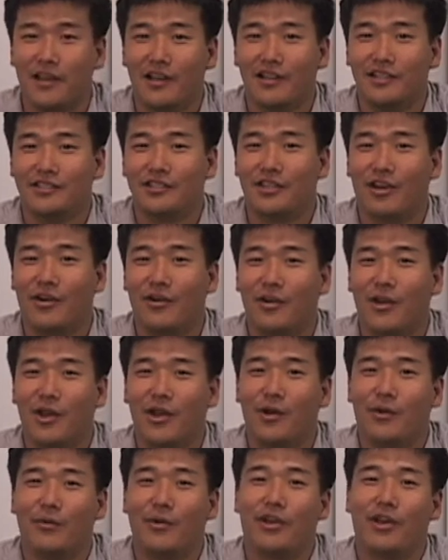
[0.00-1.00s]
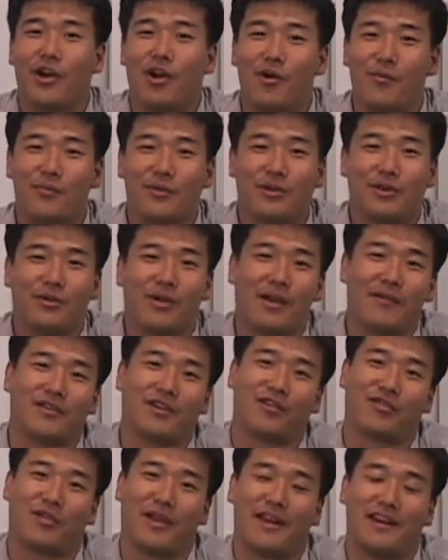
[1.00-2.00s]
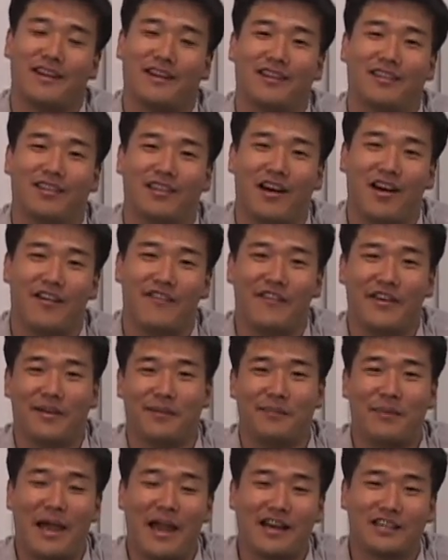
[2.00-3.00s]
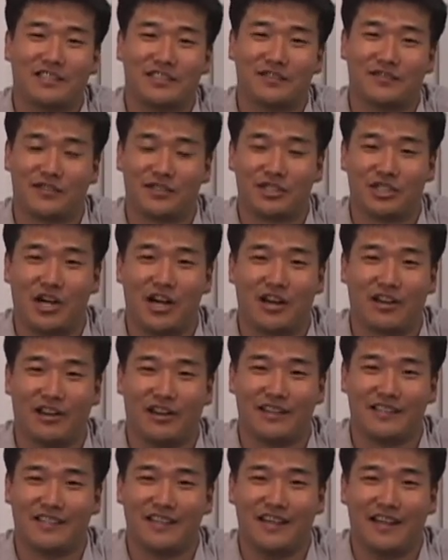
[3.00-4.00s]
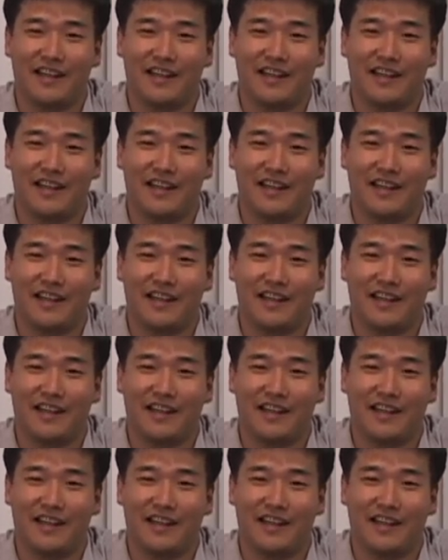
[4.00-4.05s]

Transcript: So we hope you have a great love and passion for chocolate,